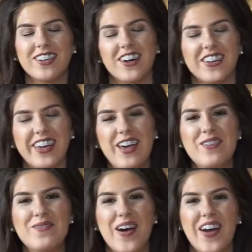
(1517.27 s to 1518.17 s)
Not really,
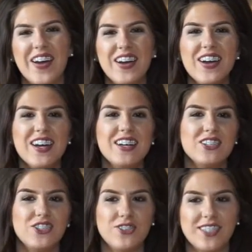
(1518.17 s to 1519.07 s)
but
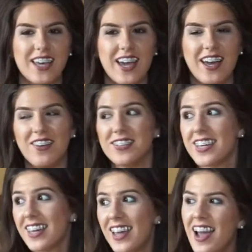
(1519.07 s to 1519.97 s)
she was like, and I was
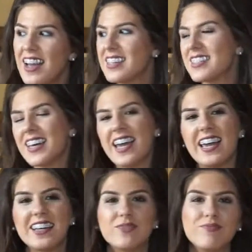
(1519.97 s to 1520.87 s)
like, yes,
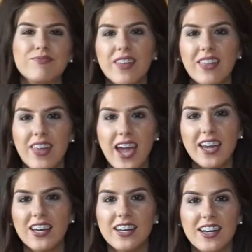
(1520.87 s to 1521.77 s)
like,
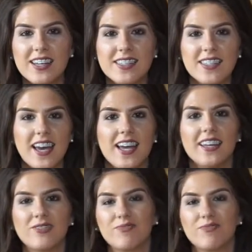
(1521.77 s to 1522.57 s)
thank goodness, like,